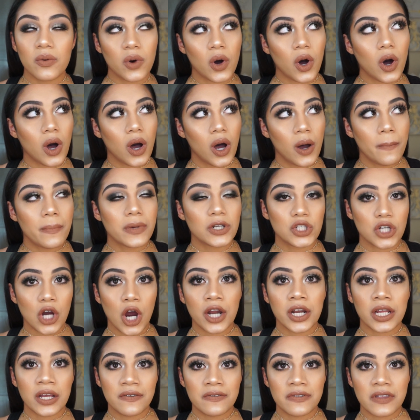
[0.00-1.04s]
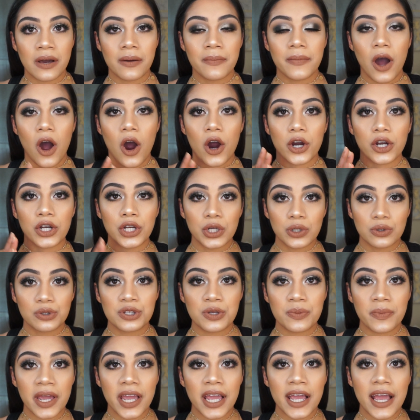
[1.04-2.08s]
Well, majority of them are new
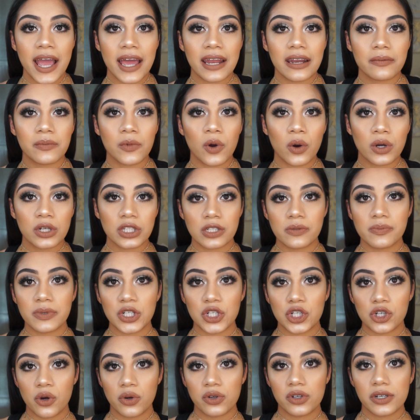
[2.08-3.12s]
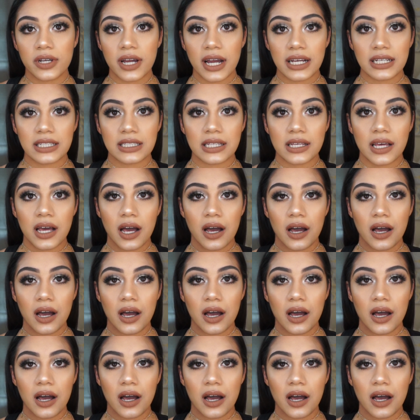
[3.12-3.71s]
to me, and I'm going to be showing you guys